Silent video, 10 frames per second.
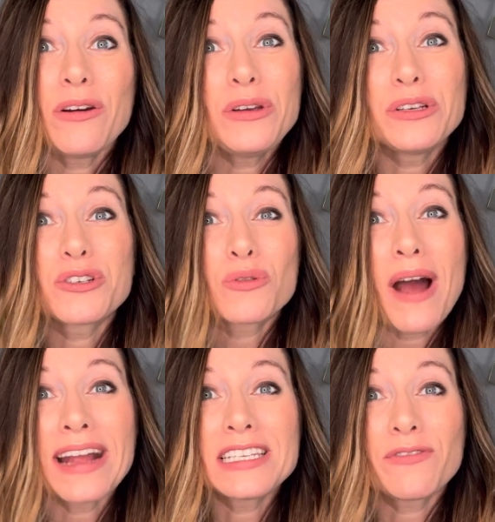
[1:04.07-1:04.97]
you to
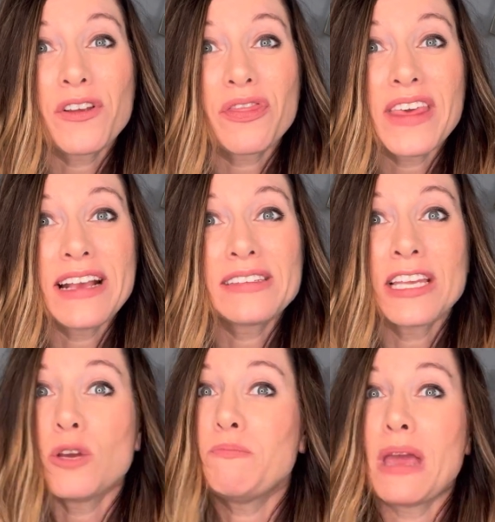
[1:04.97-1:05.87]
try different things
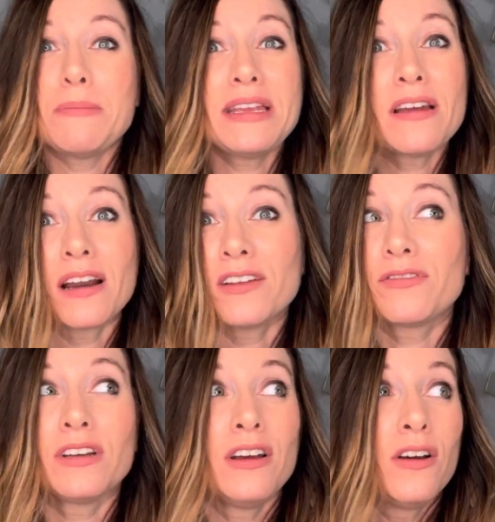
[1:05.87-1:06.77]
that you maybe
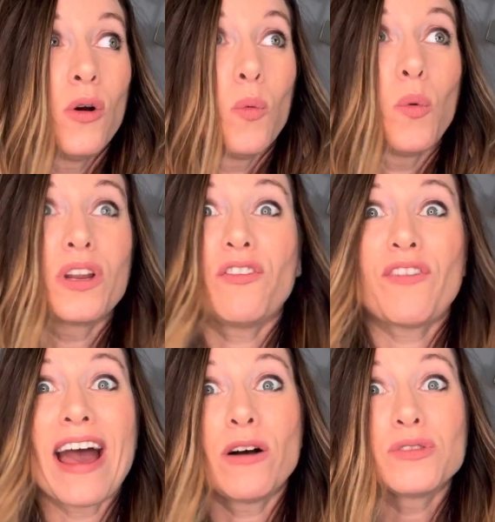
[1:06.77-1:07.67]
would have
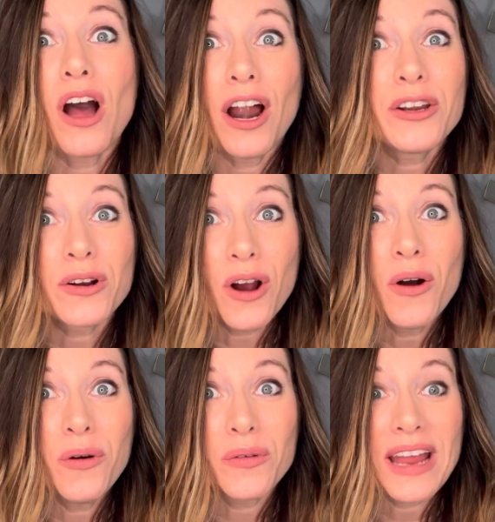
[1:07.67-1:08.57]
found on your
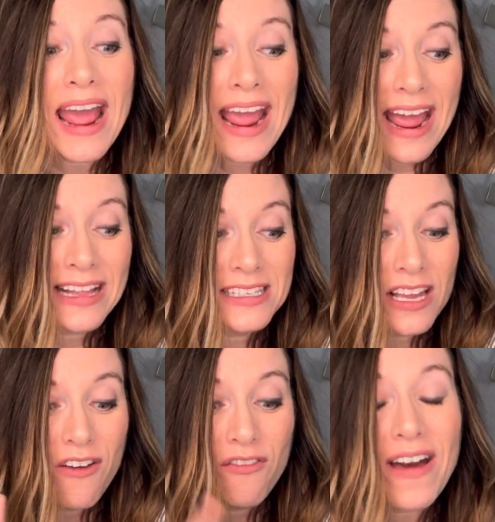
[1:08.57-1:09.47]
own. And
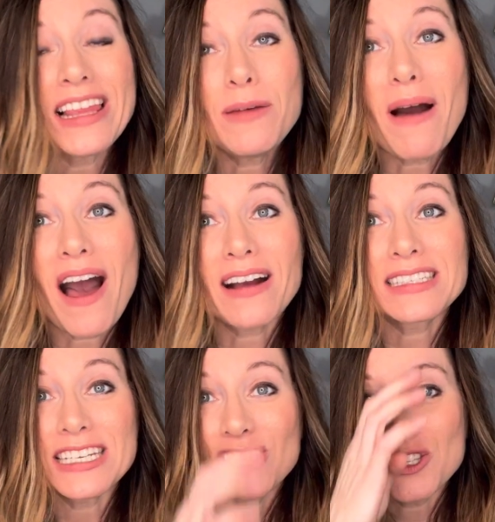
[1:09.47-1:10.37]

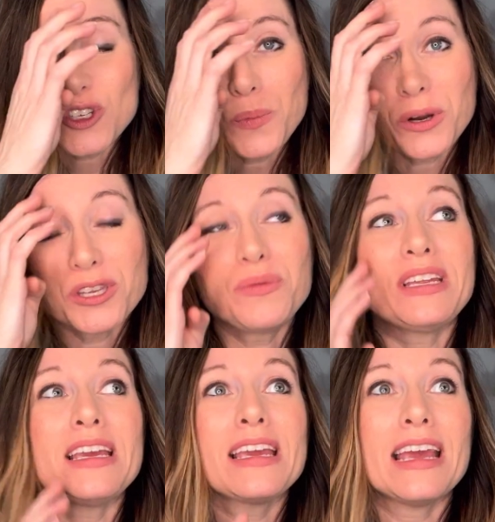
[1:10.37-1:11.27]
Vellabox is super
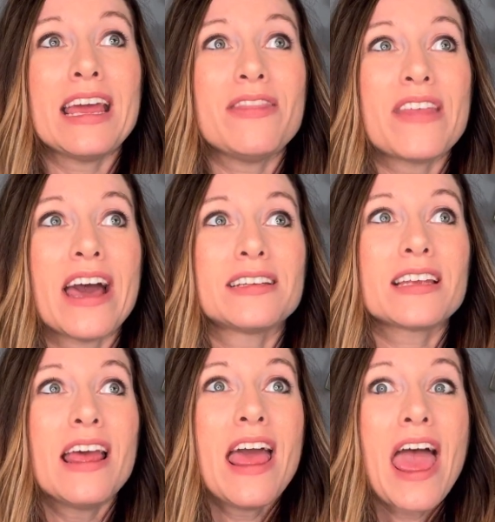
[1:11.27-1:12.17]
unique in that
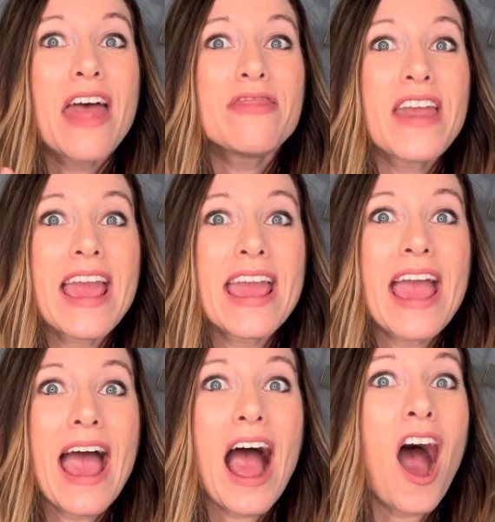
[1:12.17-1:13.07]

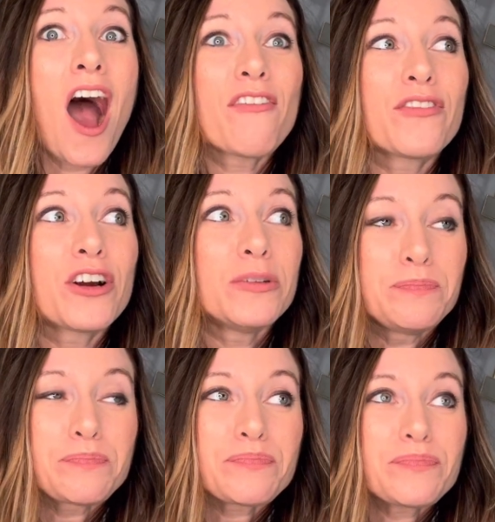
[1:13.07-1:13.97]
they
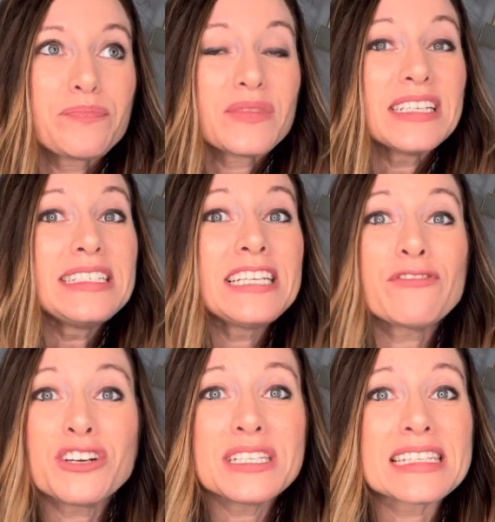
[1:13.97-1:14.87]
offer
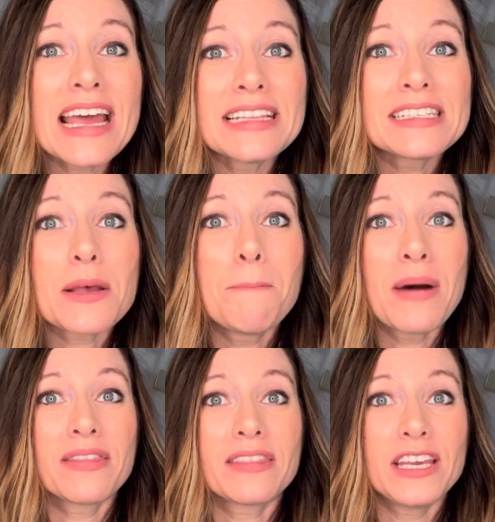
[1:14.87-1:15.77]
different scents
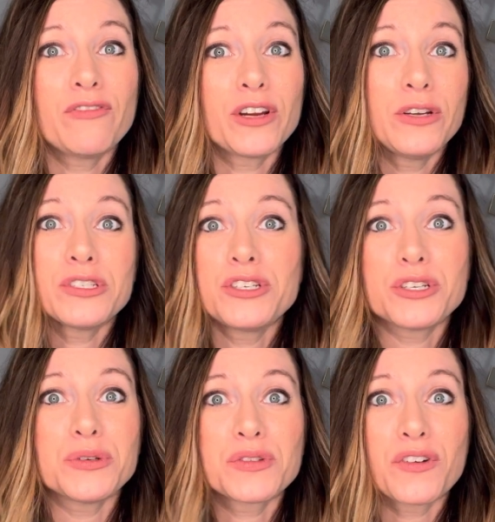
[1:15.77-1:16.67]
monthly for you to
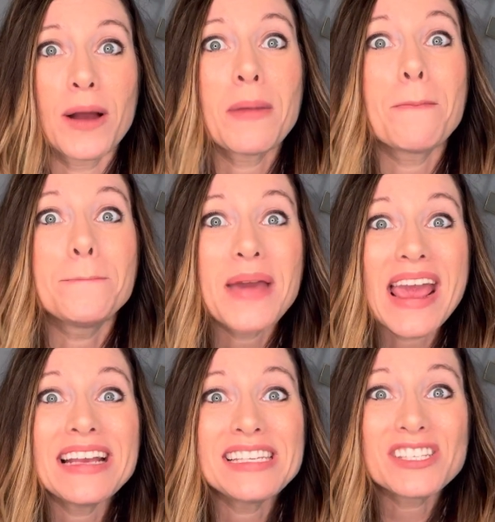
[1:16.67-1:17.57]
choose from
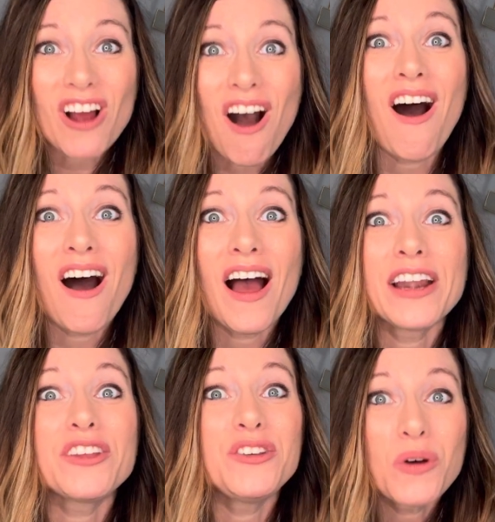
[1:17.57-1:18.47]
based
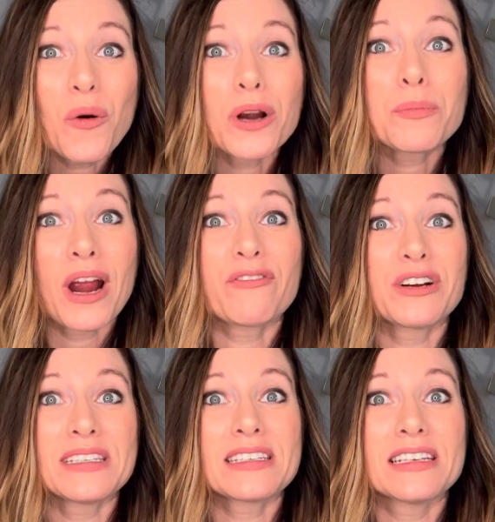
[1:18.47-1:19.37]
on your
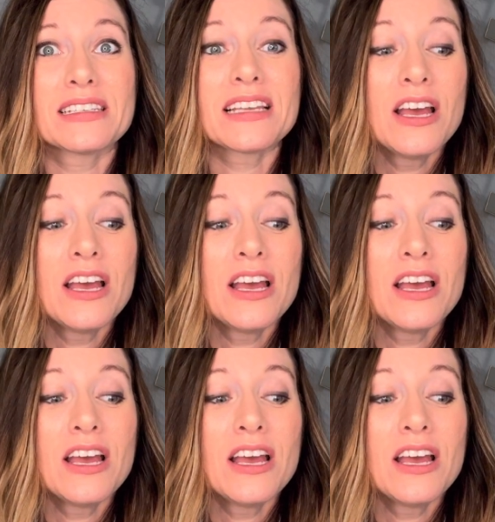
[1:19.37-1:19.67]
preferences.